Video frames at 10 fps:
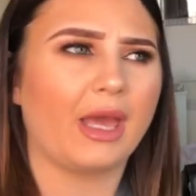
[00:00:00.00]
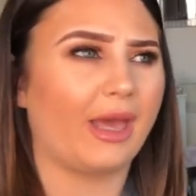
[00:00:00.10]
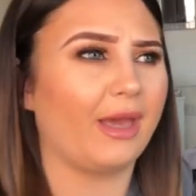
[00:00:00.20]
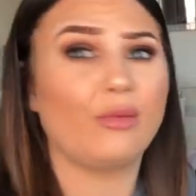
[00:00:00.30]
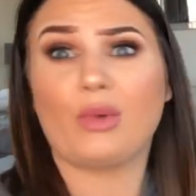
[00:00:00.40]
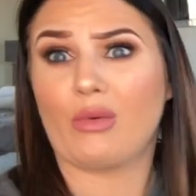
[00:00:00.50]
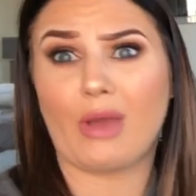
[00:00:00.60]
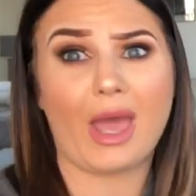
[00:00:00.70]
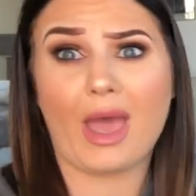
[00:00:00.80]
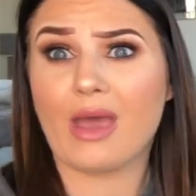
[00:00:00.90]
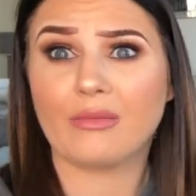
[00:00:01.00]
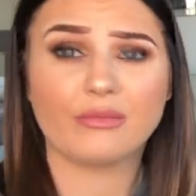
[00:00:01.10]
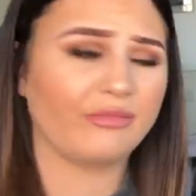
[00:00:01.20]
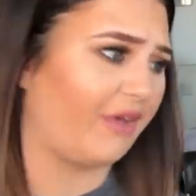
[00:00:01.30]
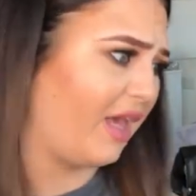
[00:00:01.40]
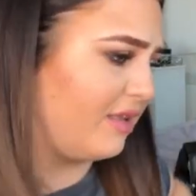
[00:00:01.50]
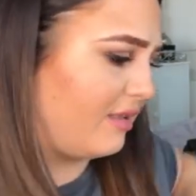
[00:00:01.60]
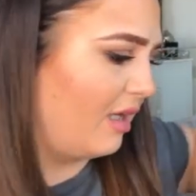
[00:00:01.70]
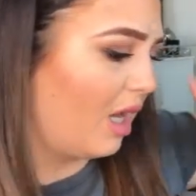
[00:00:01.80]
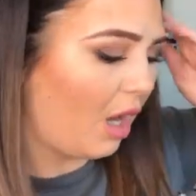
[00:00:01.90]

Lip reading: hair, face